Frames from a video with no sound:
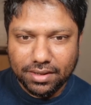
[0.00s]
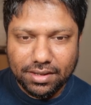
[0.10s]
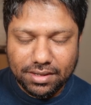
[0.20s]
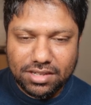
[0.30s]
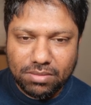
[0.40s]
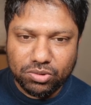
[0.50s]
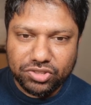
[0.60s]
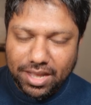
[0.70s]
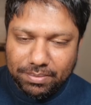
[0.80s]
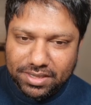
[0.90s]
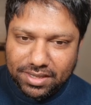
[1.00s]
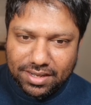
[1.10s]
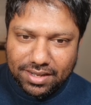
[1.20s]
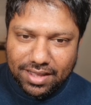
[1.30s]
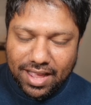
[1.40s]
double jabbed.
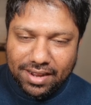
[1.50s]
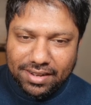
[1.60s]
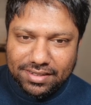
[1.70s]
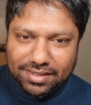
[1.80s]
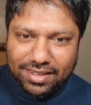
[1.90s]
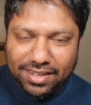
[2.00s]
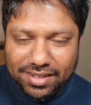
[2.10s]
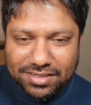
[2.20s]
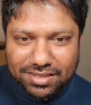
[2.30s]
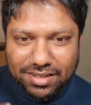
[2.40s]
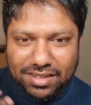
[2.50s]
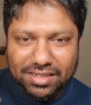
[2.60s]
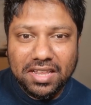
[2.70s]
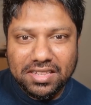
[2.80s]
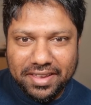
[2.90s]
And he is
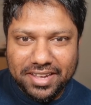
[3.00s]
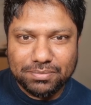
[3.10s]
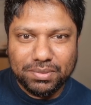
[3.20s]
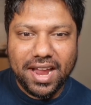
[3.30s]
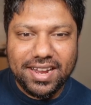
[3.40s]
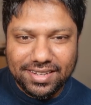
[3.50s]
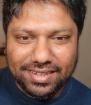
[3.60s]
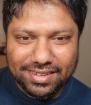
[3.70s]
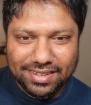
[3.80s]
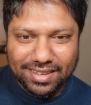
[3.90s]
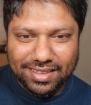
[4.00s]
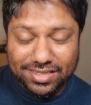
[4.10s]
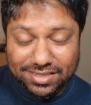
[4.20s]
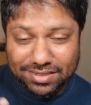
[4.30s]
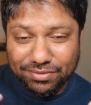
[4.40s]
clearly explaining,
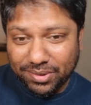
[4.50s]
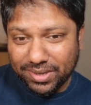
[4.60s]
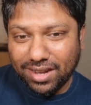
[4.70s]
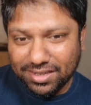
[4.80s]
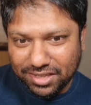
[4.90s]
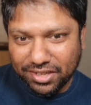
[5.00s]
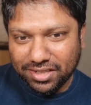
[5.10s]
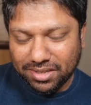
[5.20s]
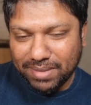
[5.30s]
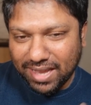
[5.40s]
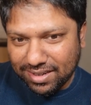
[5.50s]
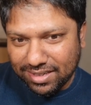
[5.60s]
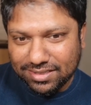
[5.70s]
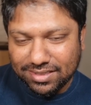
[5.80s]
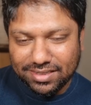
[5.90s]
this is a very articulate man.
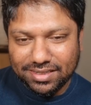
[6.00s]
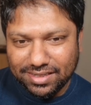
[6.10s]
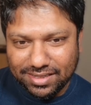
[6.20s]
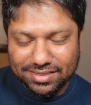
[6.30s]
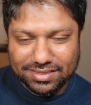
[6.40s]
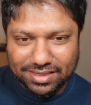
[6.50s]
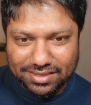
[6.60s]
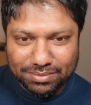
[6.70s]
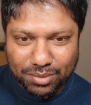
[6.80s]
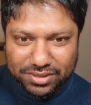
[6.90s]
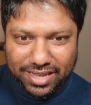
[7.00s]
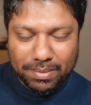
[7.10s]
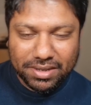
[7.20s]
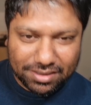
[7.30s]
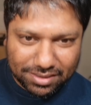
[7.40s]
He's the most
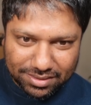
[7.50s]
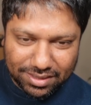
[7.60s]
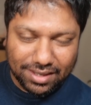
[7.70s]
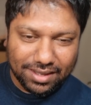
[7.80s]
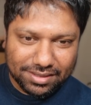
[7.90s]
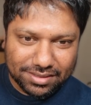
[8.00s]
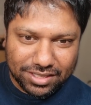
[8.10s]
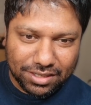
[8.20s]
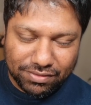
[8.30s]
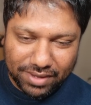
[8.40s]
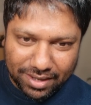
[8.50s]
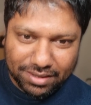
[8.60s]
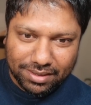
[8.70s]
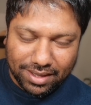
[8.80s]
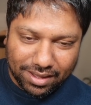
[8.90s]
eminent chief
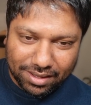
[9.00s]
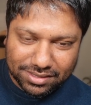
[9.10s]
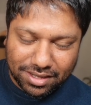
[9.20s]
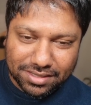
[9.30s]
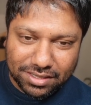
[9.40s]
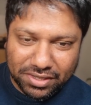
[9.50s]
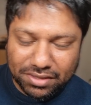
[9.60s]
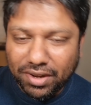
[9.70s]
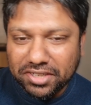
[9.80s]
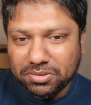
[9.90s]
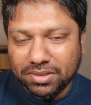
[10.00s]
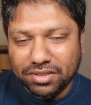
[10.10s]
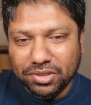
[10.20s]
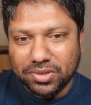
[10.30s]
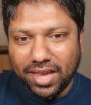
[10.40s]
scientific advisor in
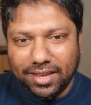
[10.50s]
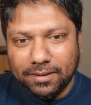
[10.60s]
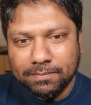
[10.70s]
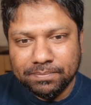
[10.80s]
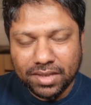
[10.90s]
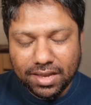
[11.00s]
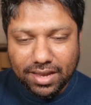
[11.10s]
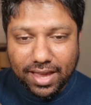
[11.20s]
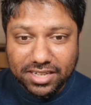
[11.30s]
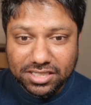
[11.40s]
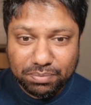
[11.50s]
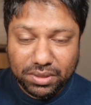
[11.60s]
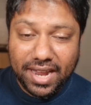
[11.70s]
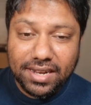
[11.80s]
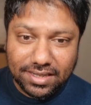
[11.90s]
the UK,
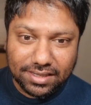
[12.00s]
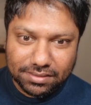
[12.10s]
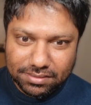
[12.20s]
explaining,